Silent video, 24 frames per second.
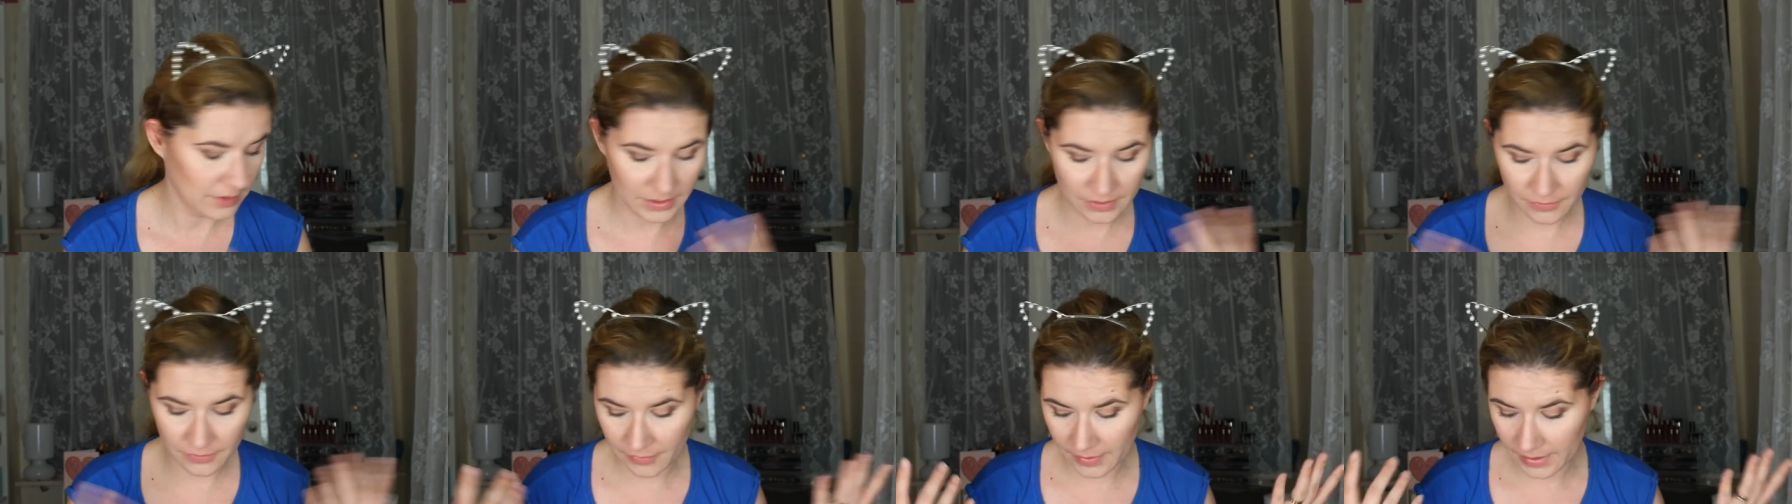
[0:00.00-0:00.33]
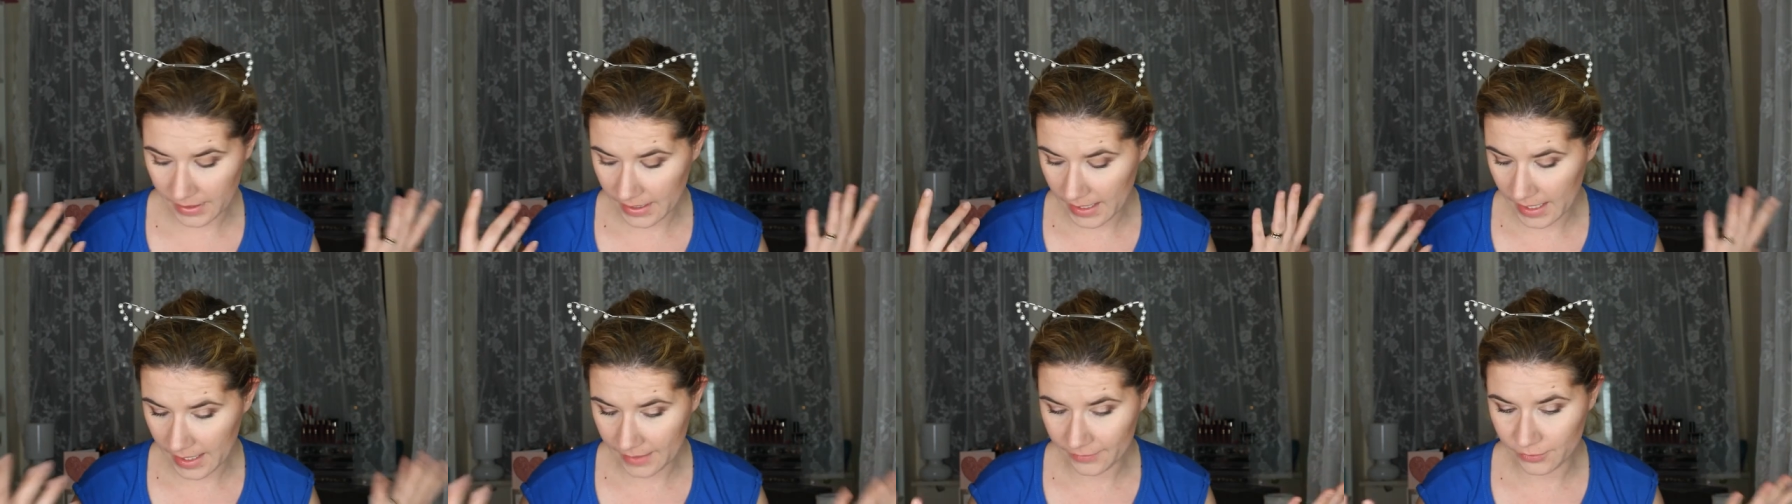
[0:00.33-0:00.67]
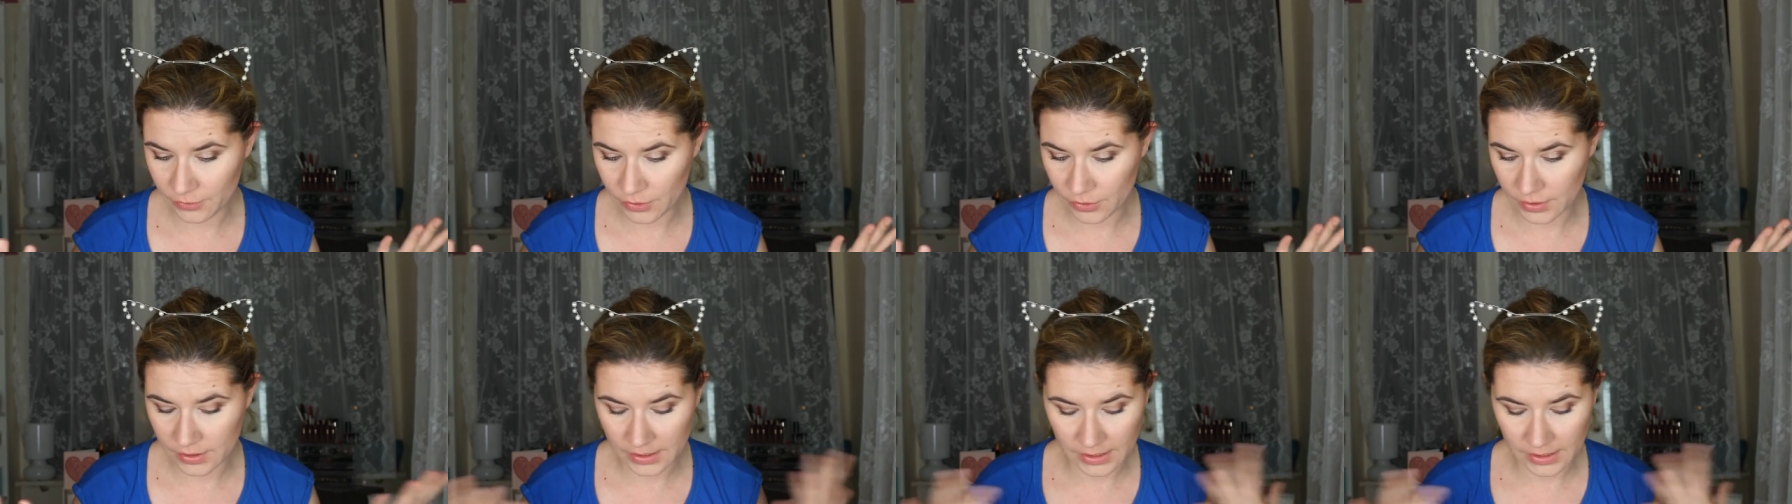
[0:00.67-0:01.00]
if I have
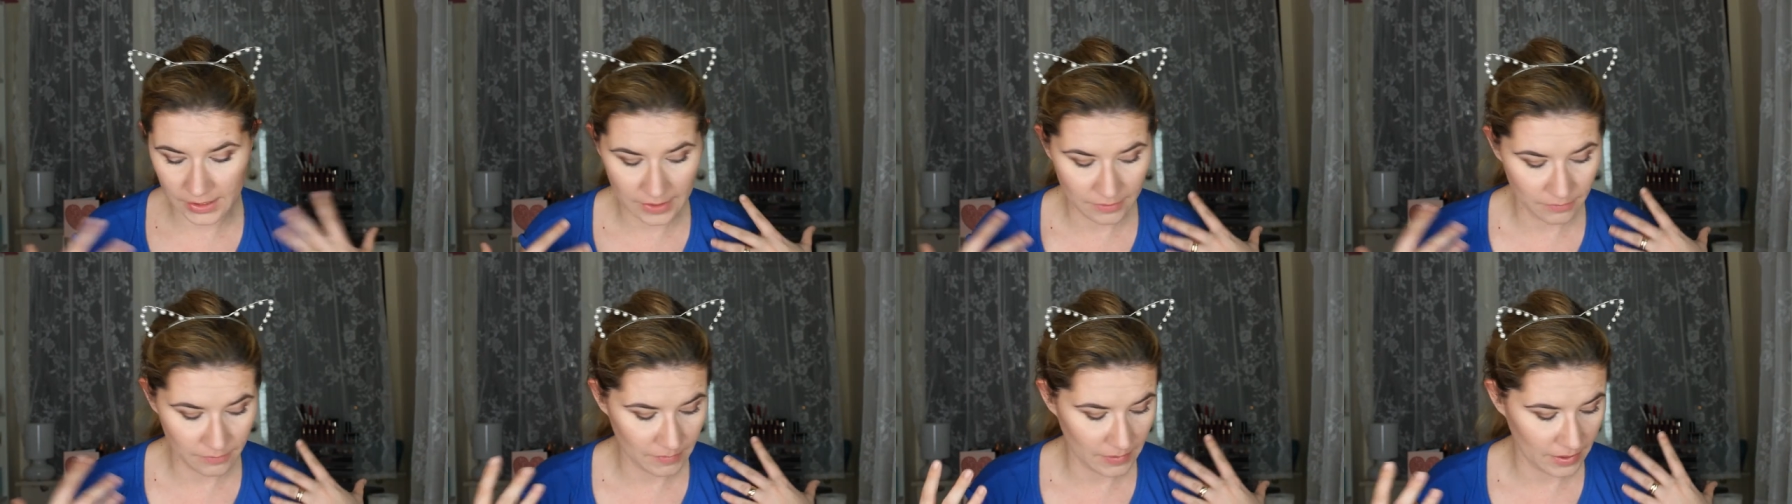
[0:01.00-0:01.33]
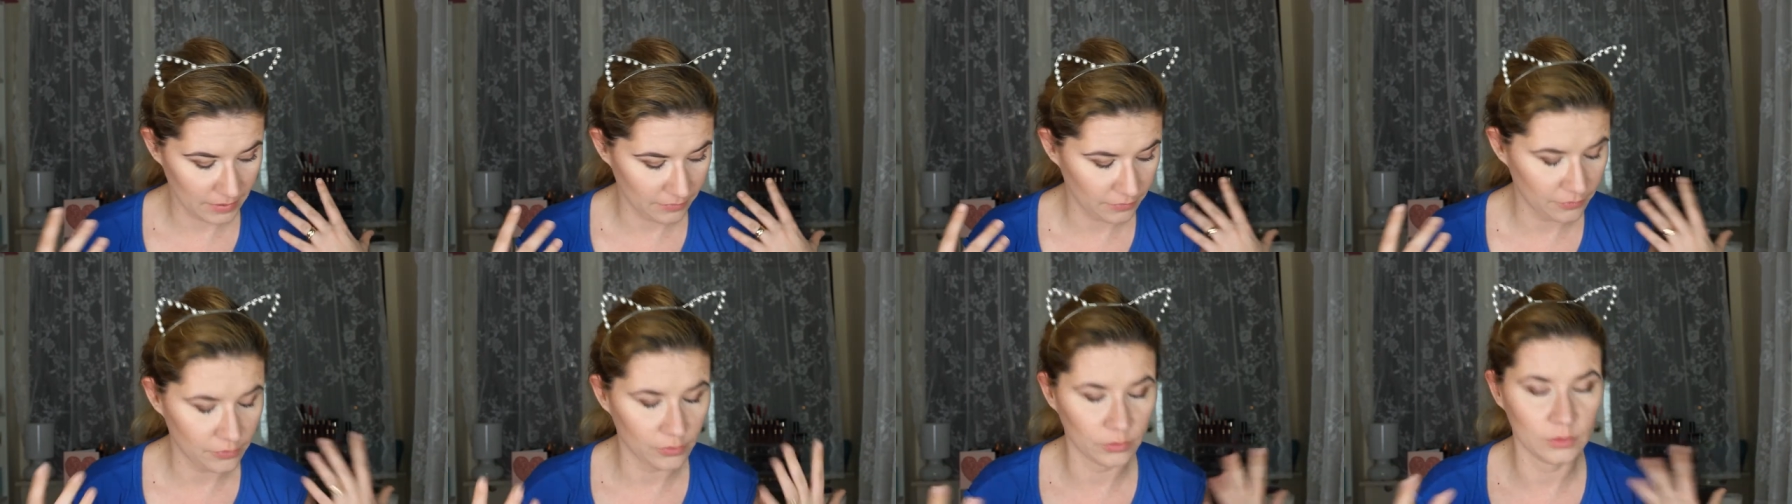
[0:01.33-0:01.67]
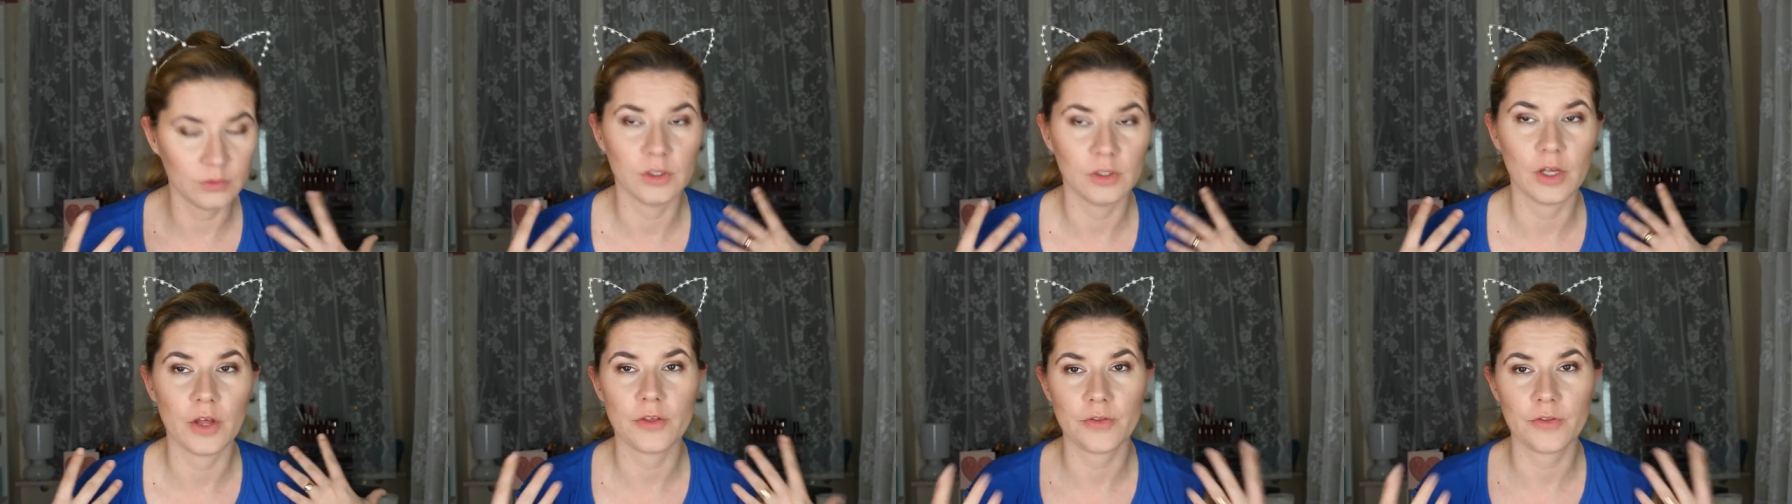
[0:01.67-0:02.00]
to give my full